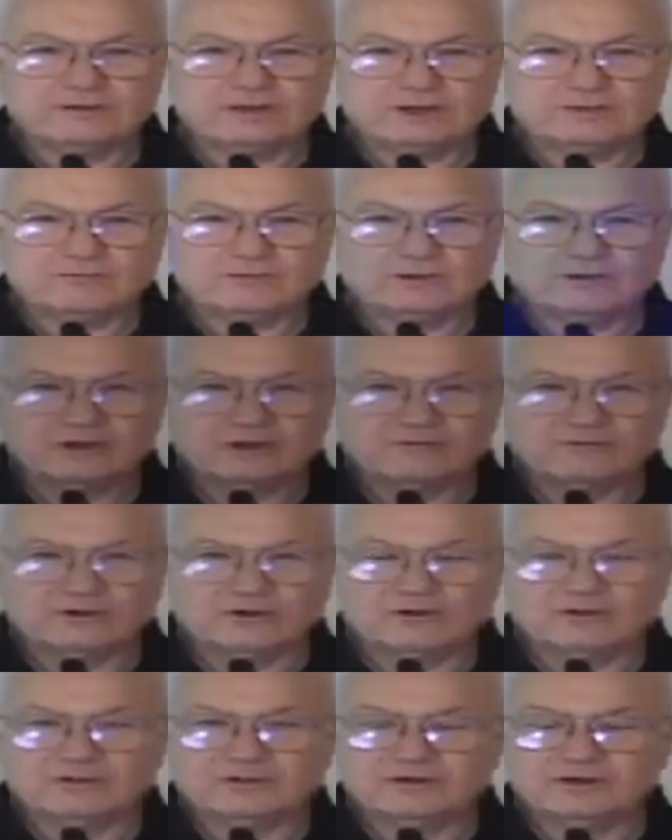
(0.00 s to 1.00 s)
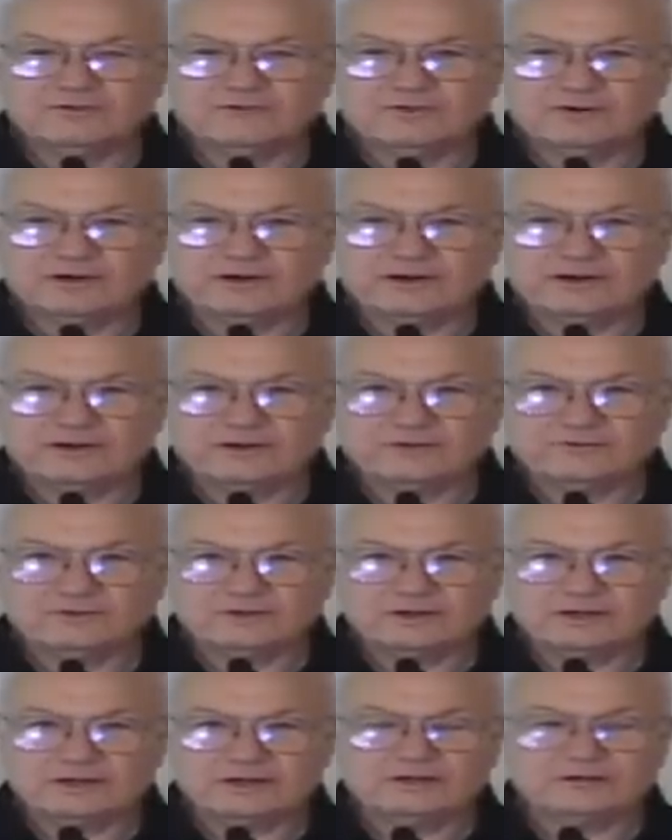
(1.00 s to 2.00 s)
that will cover all the different areas
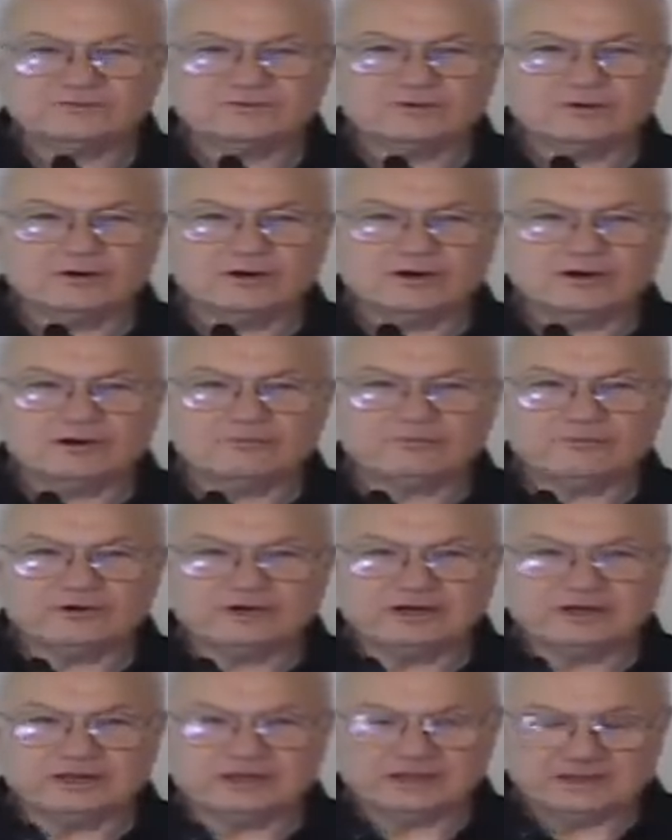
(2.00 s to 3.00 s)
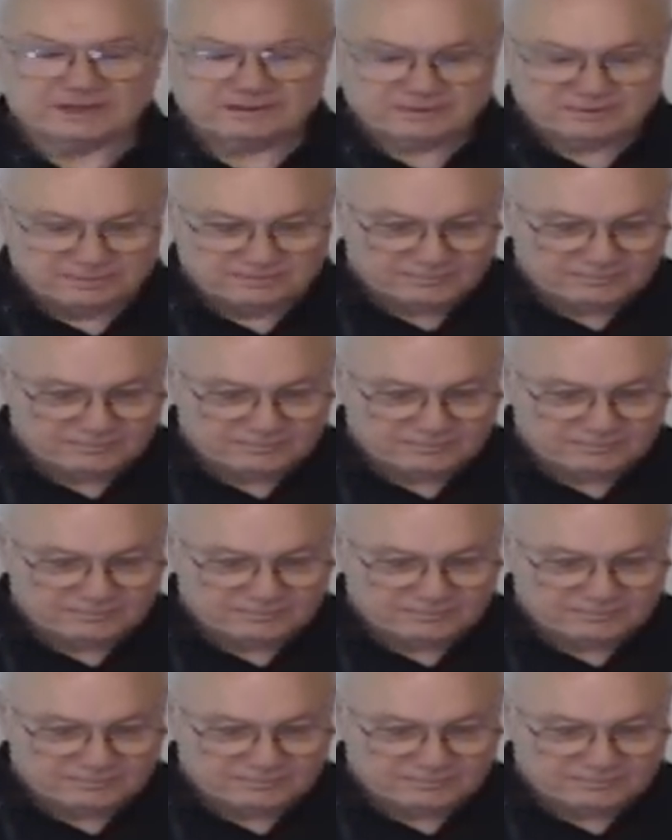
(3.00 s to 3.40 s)
that he's operating in.